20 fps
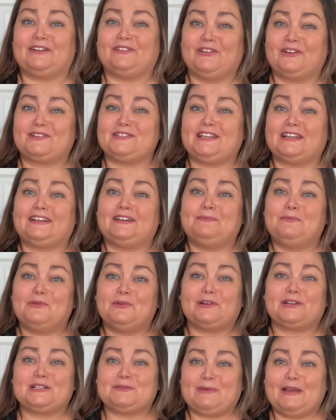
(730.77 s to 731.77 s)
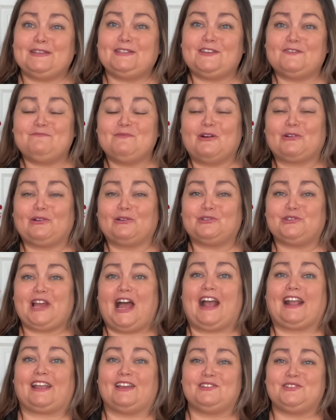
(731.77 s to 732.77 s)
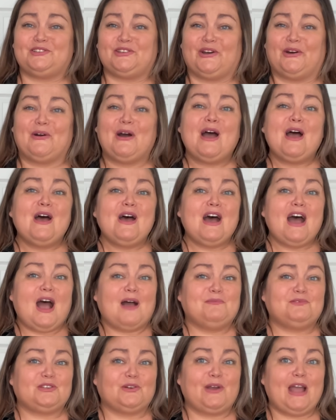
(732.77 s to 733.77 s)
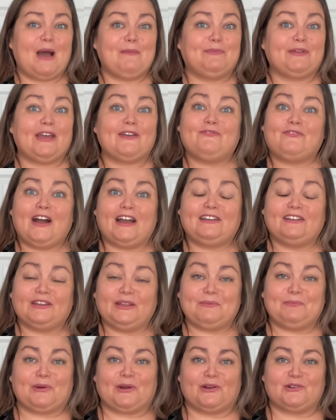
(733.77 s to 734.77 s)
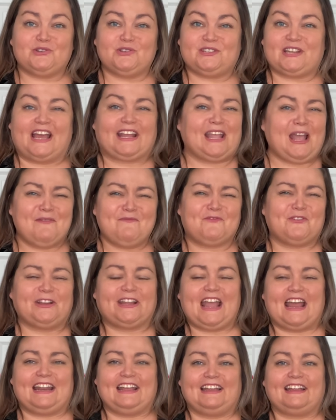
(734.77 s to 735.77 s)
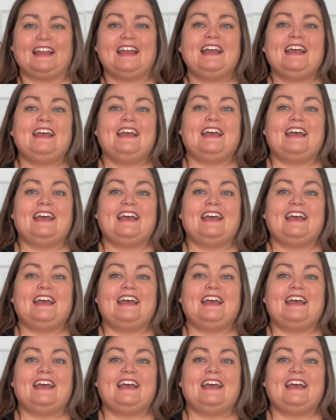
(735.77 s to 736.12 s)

It looks like a more expensive moto jacket. So I'm so happy I finally purchased it. I kept forgetting.